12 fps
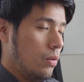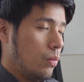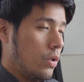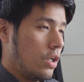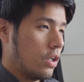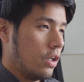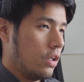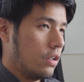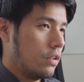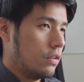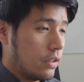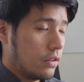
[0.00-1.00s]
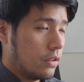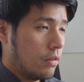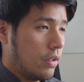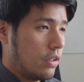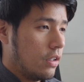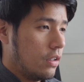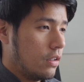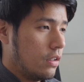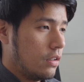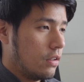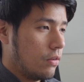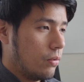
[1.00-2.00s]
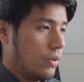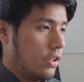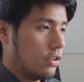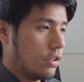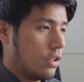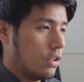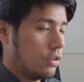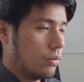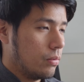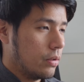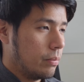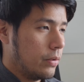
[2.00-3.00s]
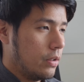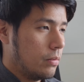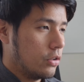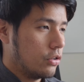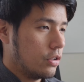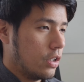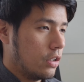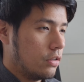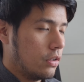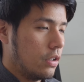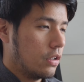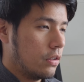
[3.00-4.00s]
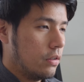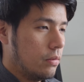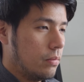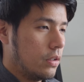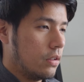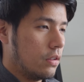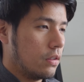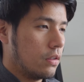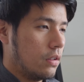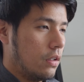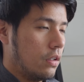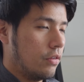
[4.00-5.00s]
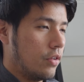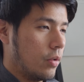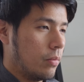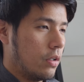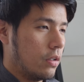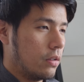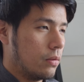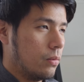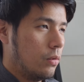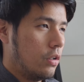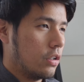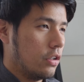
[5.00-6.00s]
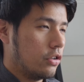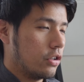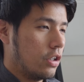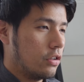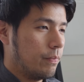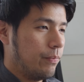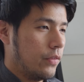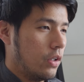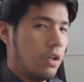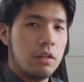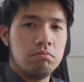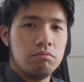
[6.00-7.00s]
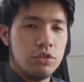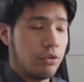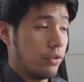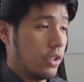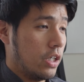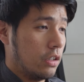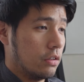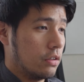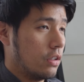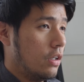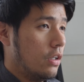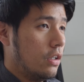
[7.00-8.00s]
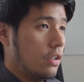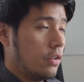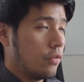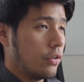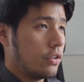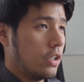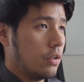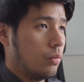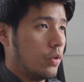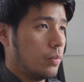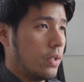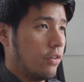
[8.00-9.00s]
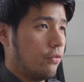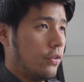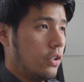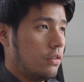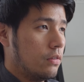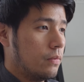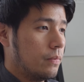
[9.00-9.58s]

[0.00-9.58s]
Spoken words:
walking. Now I think these three shots were pretty much tied together because all of them are walking shots on different angles. First angle was my foot,